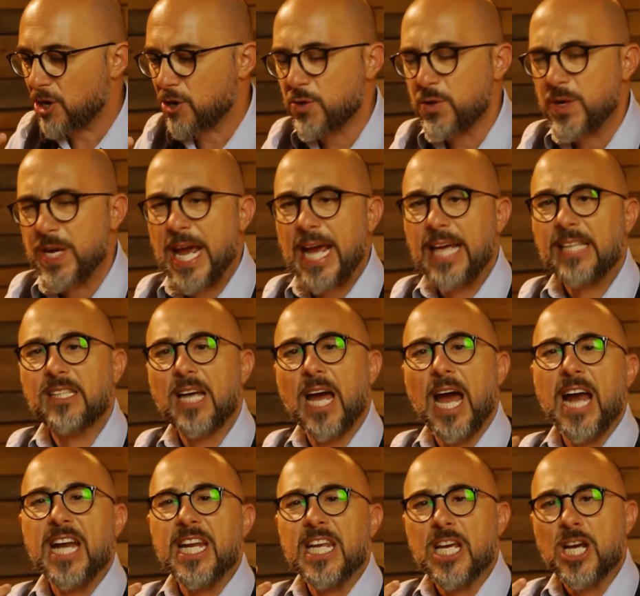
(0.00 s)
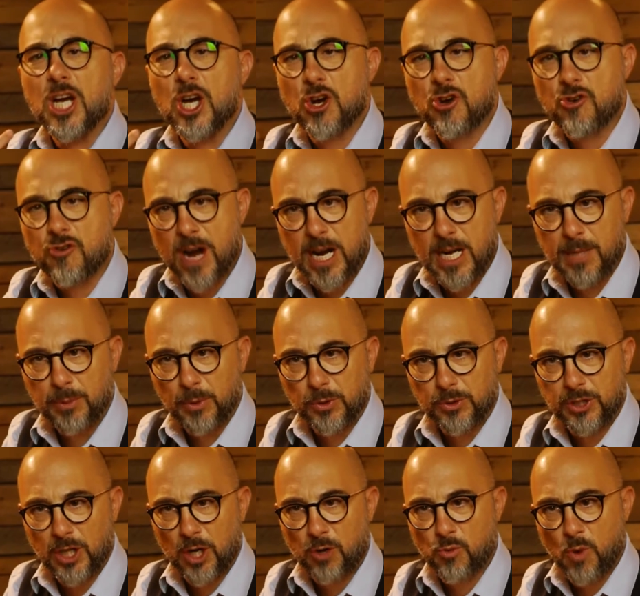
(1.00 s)
create an incredible
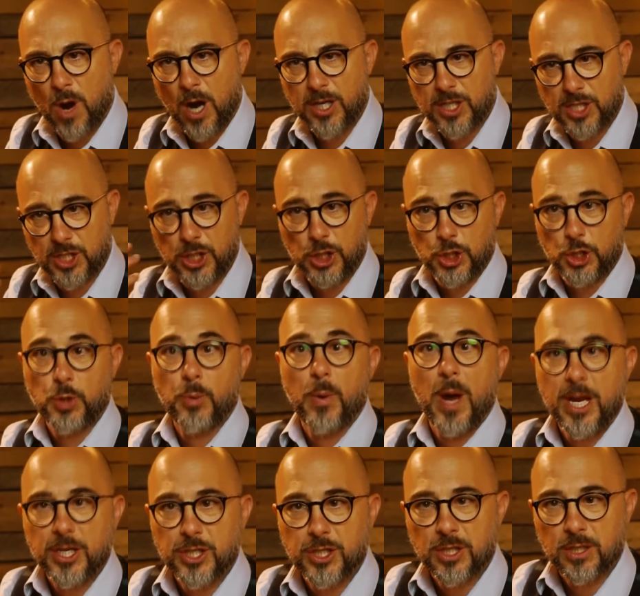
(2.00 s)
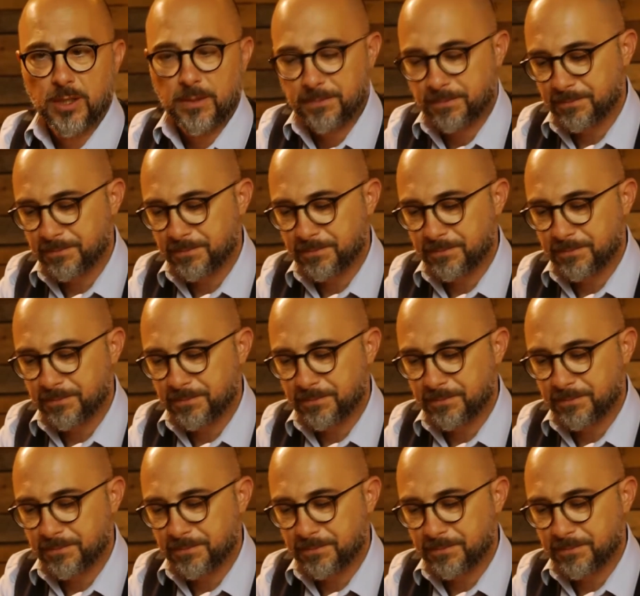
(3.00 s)
terroir situation.